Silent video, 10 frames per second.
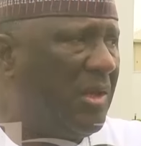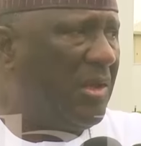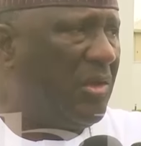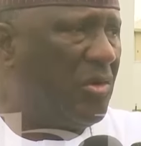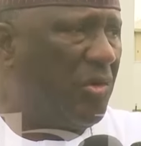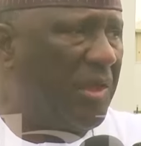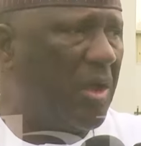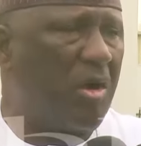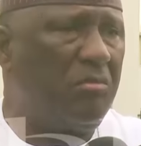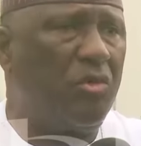they
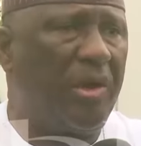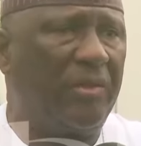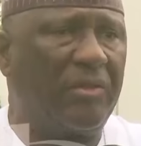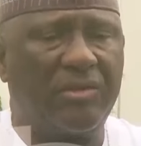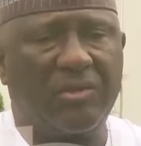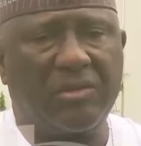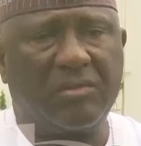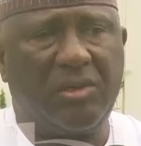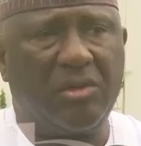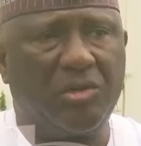come with,
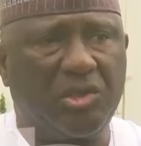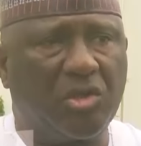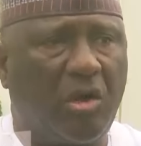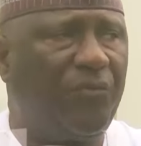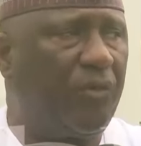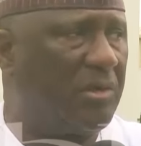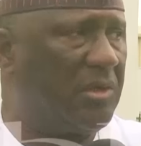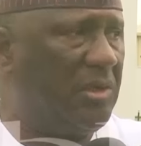discomfort,